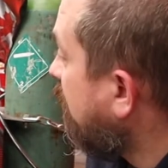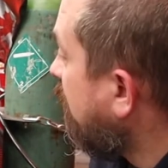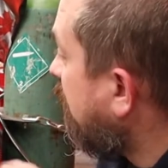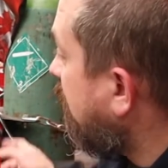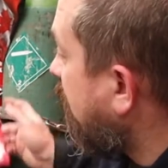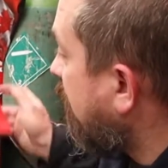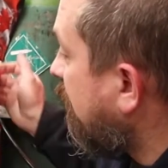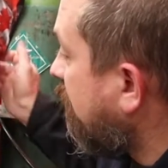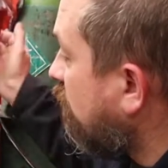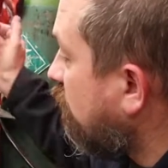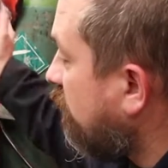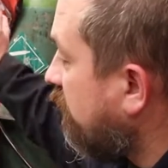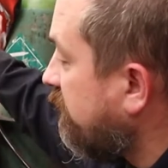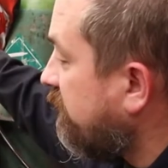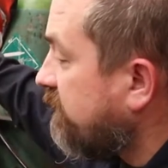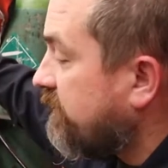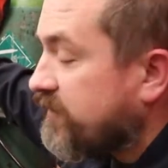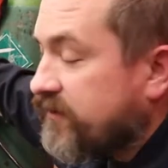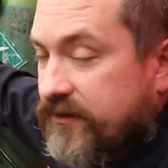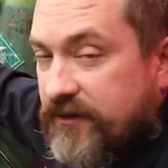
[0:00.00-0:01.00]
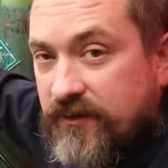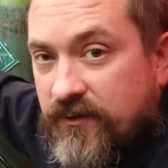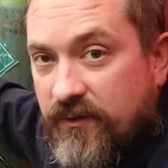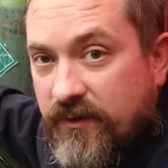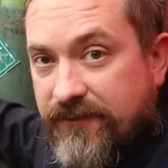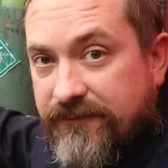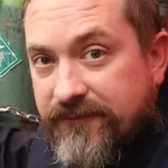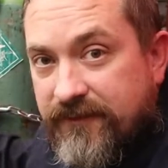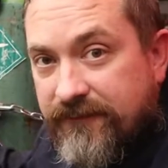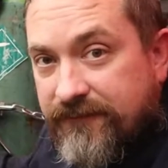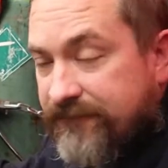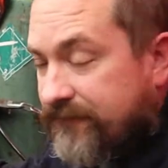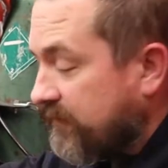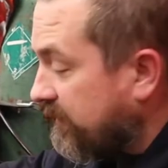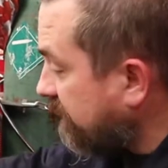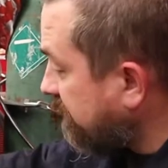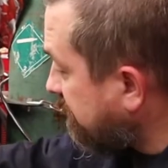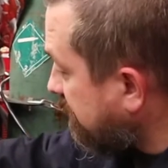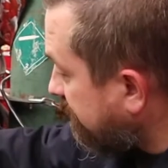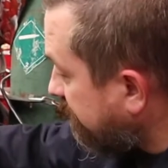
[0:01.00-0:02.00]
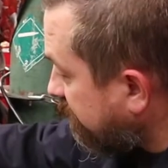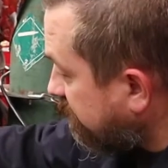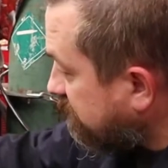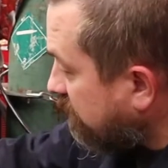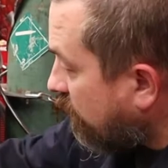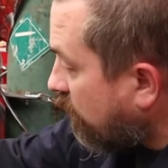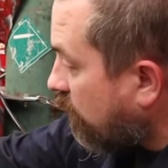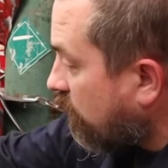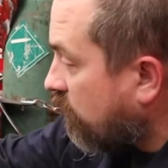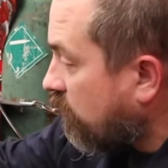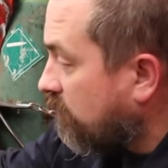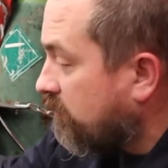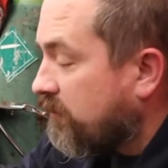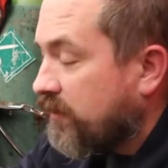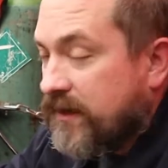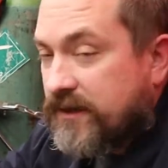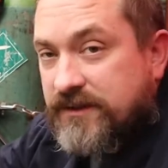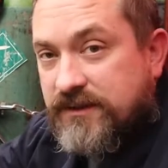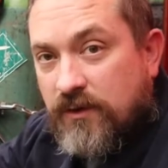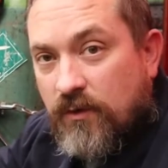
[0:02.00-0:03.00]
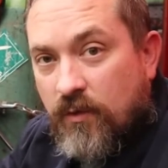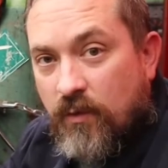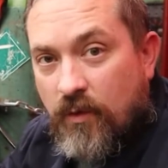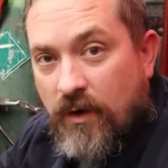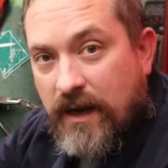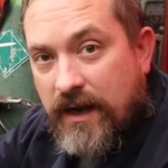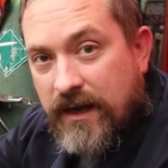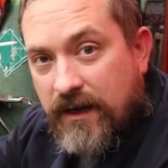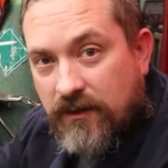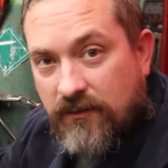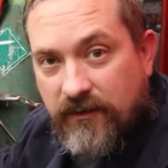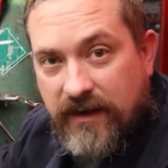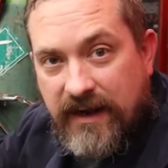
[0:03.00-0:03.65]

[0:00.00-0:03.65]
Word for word: And when you do, if you find that there's a whole bunch of wire